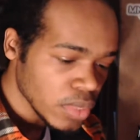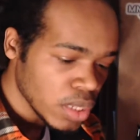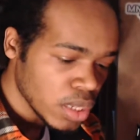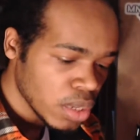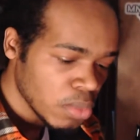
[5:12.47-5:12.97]

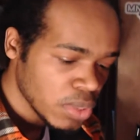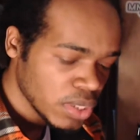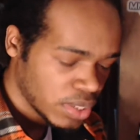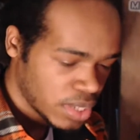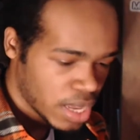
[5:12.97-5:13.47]
What's
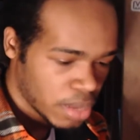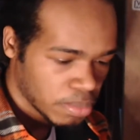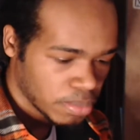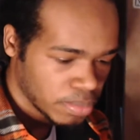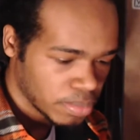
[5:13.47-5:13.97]
his
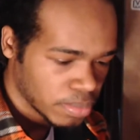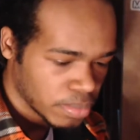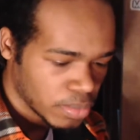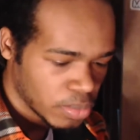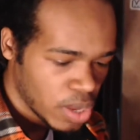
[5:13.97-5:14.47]
name?
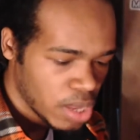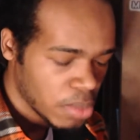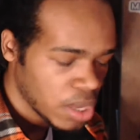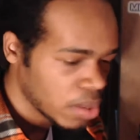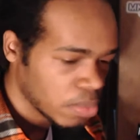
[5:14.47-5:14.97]
Why
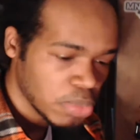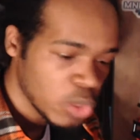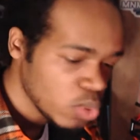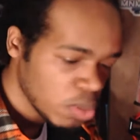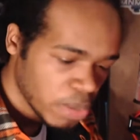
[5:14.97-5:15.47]

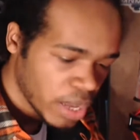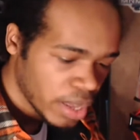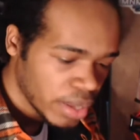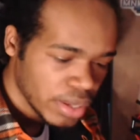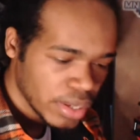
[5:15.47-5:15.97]

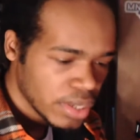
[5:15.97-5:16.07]
PewDiePie